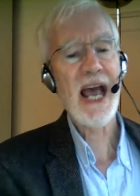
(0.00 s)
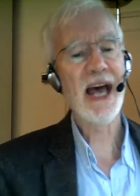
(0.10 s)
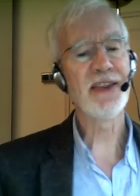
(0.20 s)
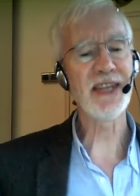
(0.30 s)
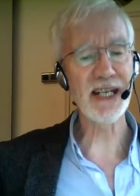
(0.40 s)

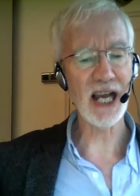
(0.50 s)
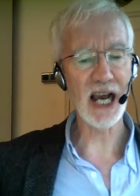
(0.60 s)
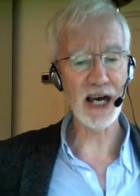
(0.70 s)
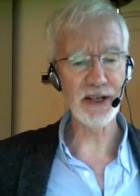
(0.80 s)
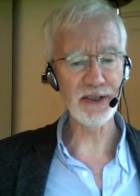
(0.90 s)
And then
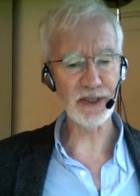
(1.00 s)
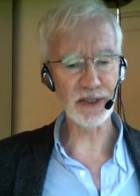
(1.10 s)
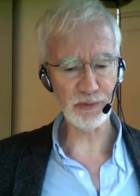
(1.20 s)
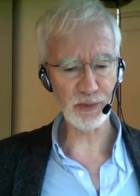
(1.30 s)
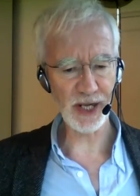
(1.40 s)
under
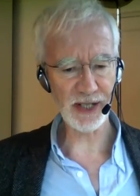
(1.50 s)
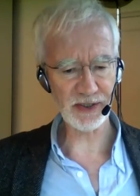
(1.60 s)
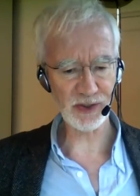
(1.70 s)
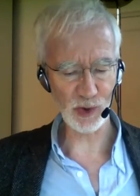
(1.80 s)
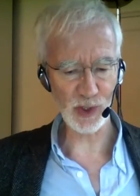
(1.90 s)
the
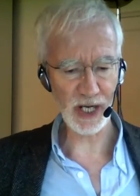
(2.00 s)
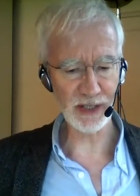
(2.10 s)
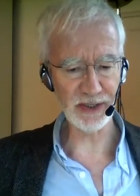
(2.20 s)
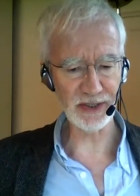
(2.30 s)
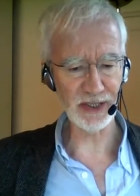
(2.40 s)
breasts or
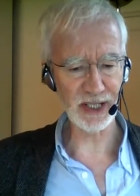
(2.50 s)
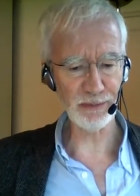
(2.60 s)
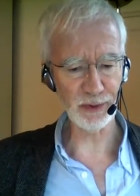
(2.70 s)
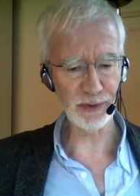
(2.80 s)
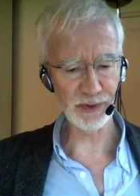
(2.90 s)
under the
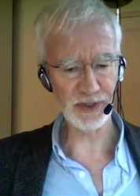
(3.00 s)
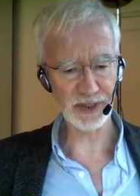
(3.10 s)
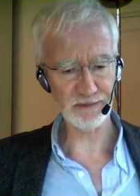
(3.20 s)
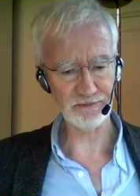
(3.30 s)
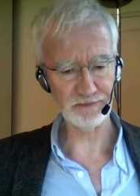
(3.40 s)
nipples,